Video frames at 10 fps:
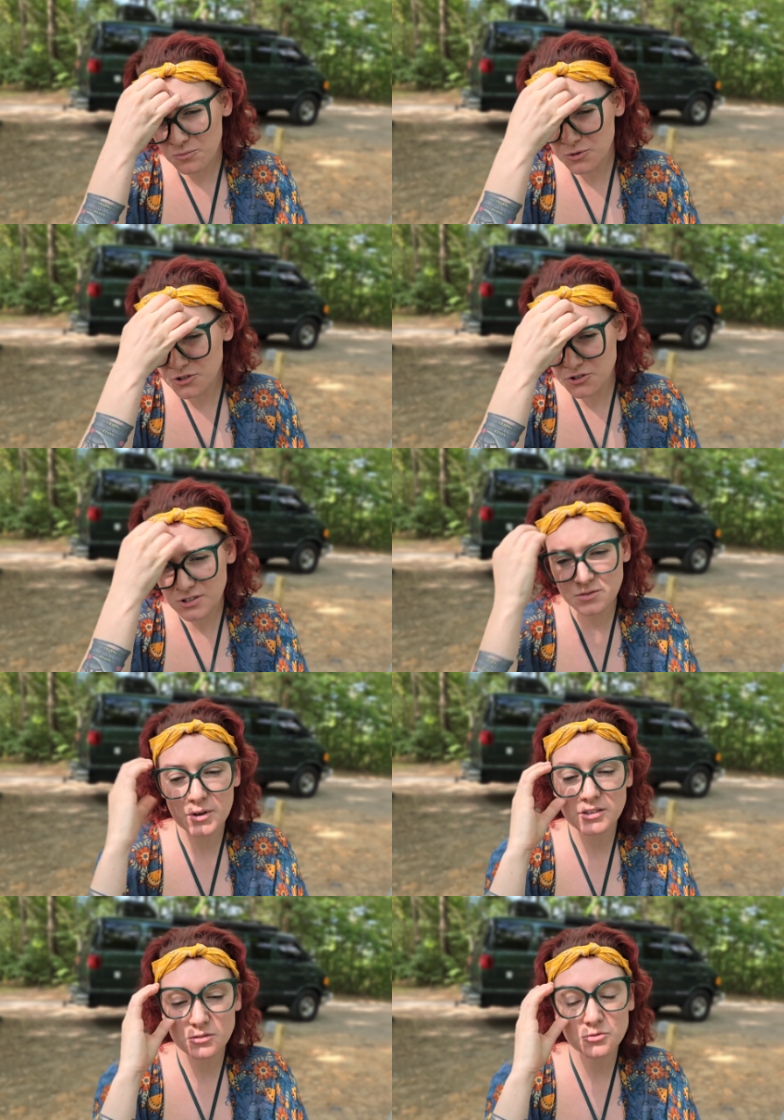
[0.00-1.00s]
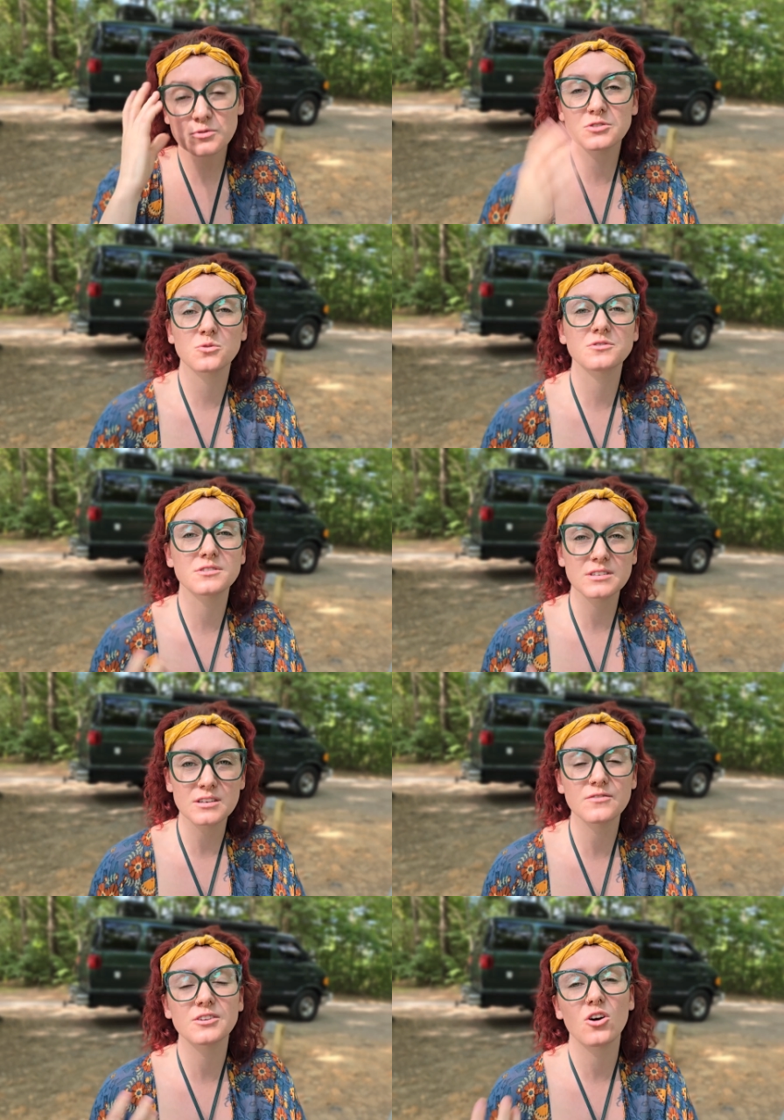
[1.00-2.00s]
which just makes those resources
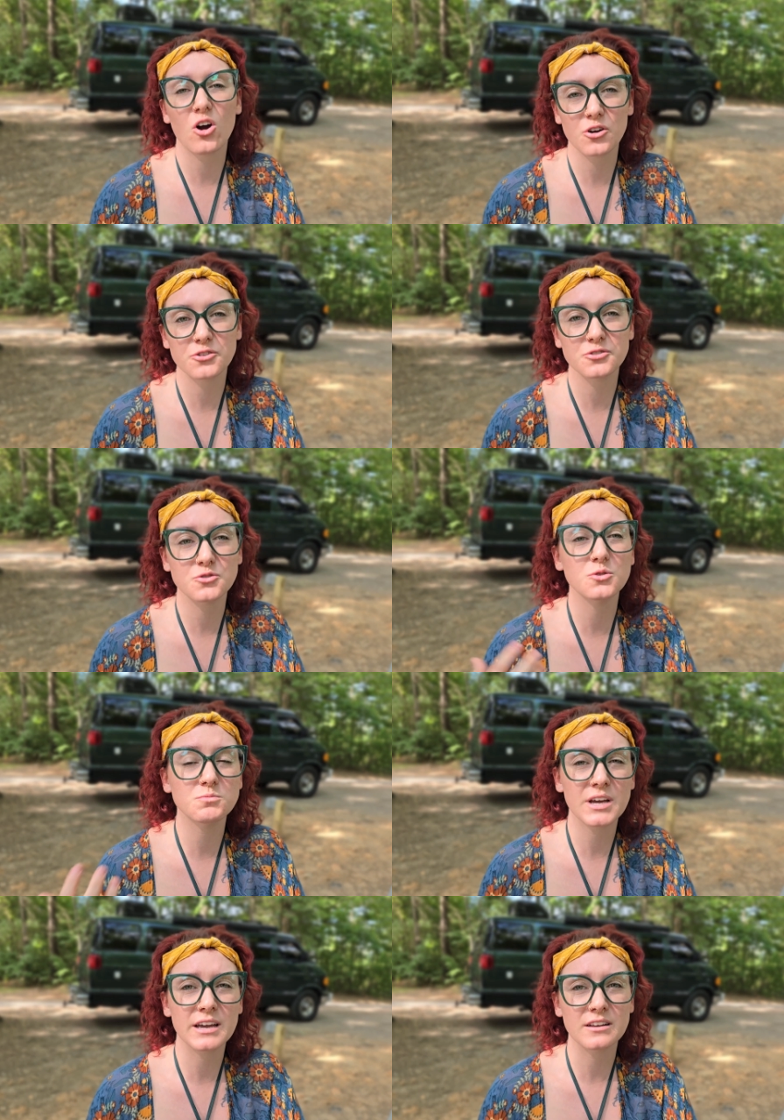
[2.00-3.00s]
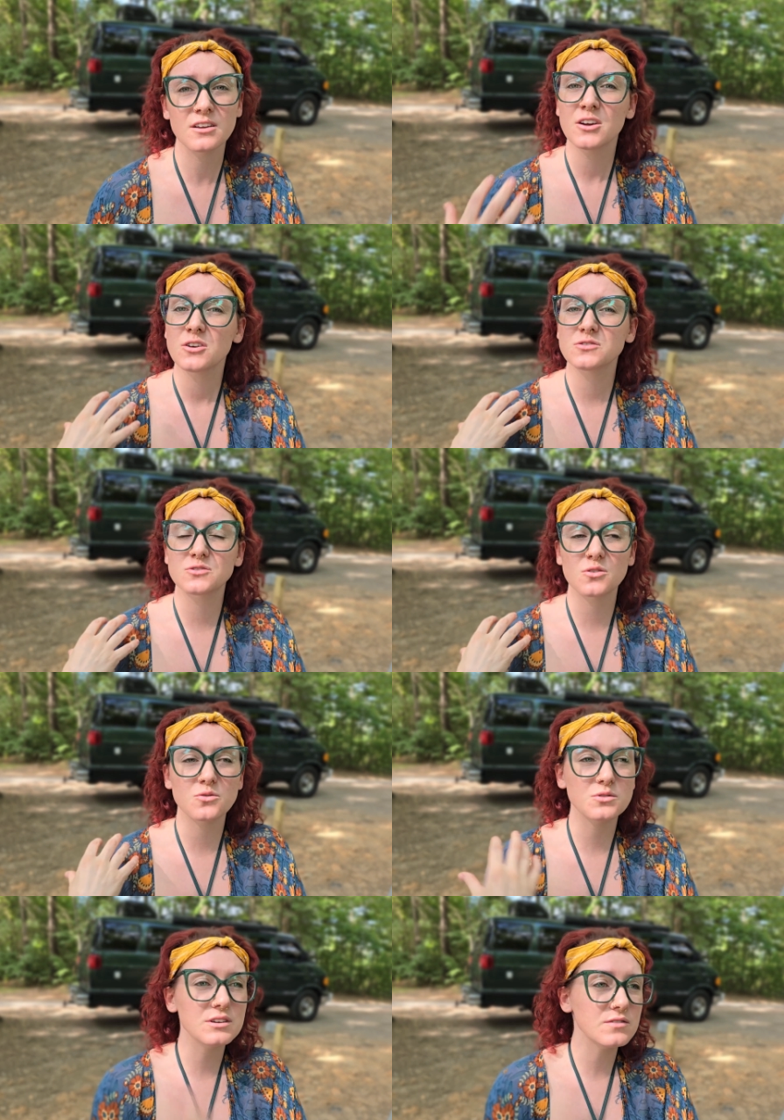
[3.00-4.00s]
even harder to obtain.
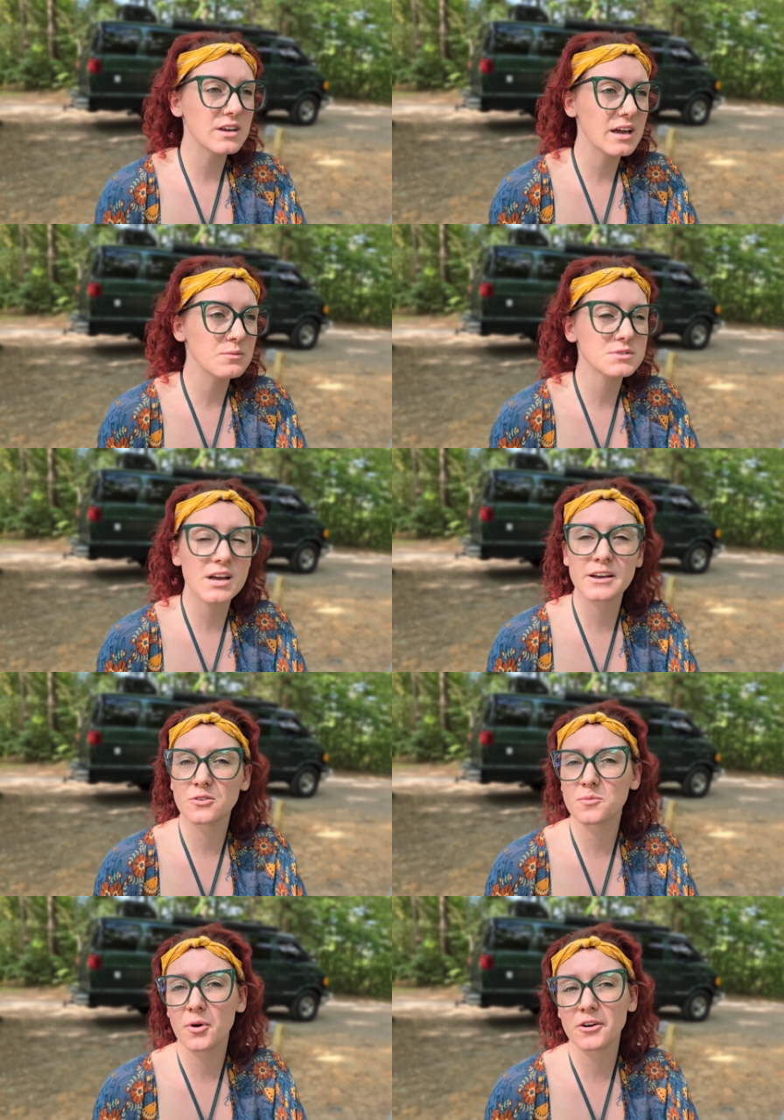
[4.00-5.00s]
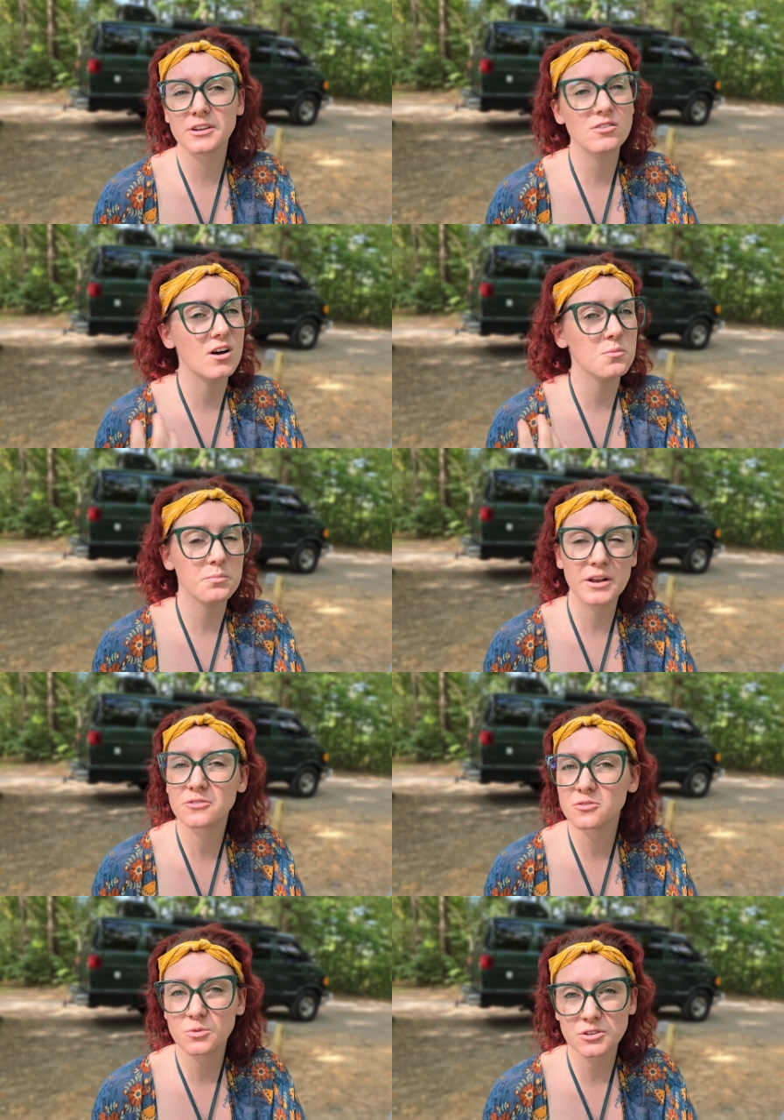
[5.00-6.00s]
So leave the campsite or parking lot
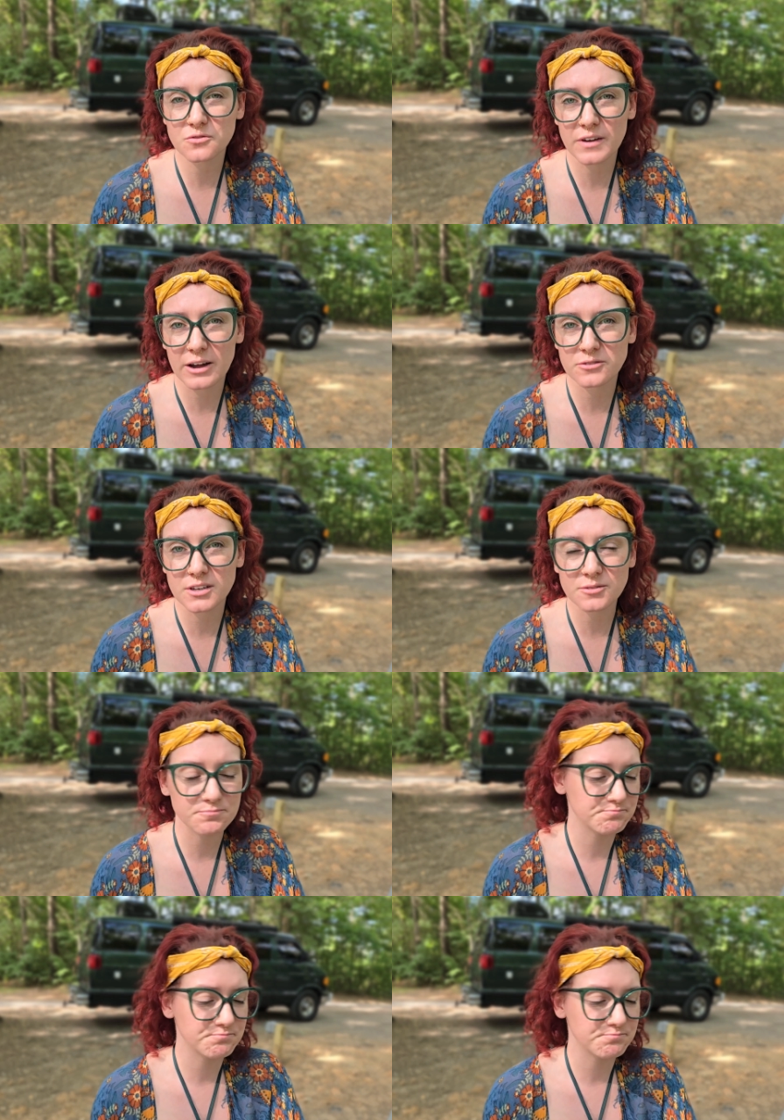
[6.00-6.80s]
better than when you found it.